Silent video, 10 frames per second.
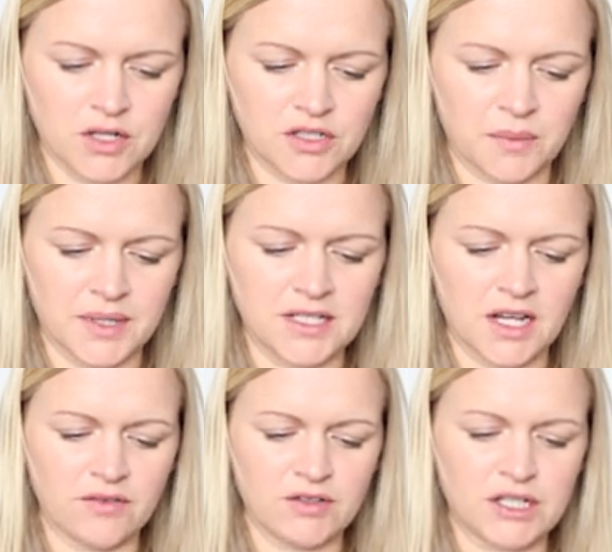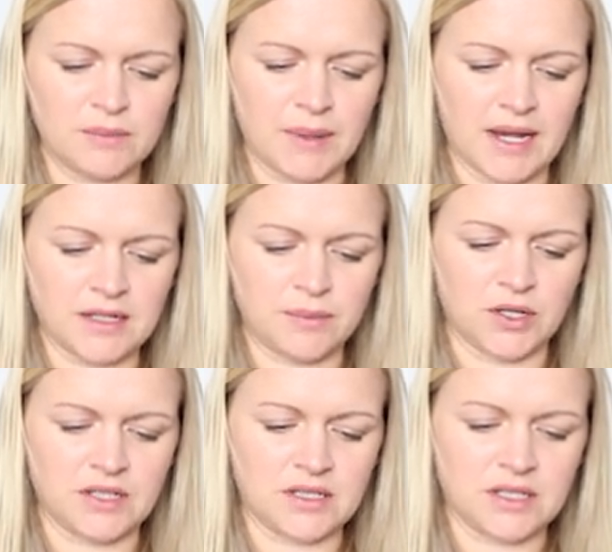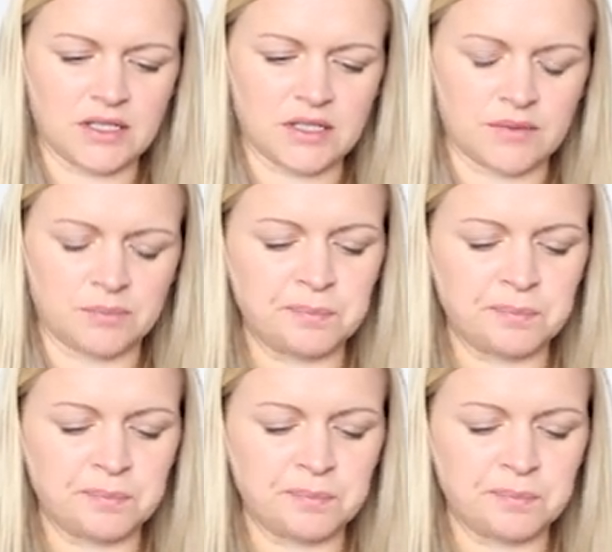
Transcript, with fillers: So we need to earn respect points.